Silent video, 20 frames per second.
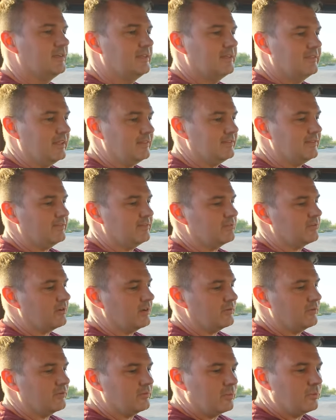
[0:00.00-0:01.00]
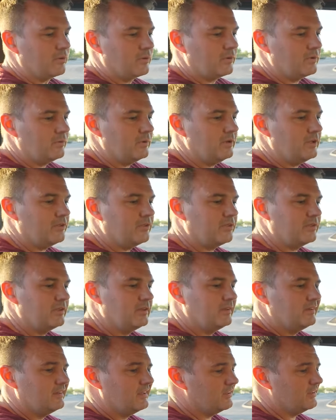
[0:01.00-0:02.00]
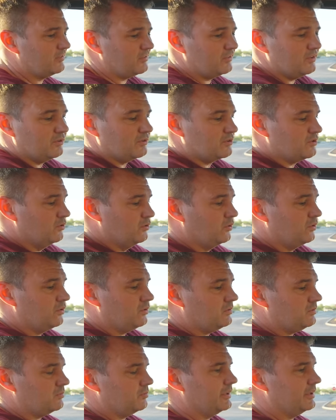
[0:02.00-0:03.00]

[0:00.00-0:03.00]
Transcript: that this truck was born with, it's still cool,